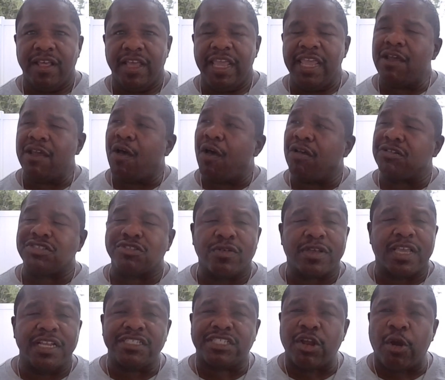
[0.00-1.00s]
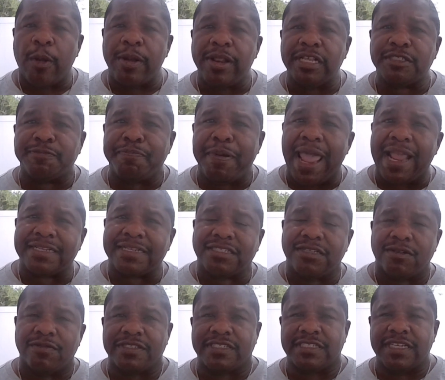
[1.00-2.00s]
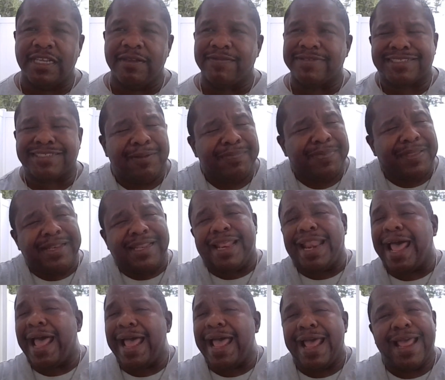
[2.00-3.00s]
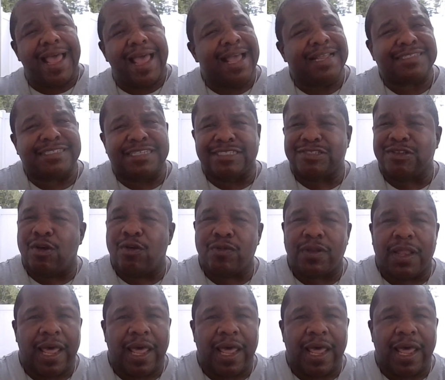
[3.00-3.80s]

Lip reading: He also can turn his back to the receiver, something that I just don't